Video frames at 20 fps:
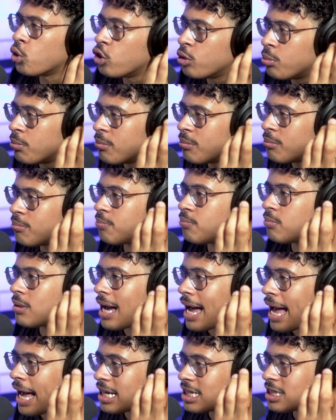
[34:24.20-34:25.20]
womb
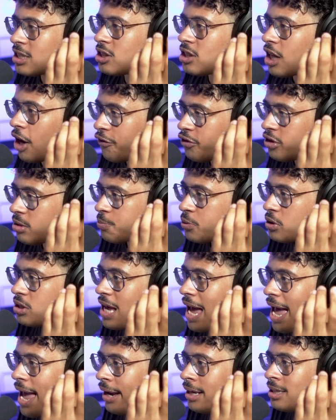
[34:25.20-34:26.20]
and stuff to
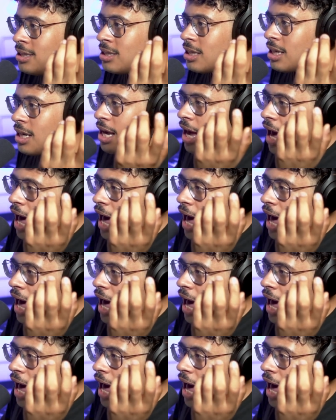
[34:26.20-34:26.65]
protect.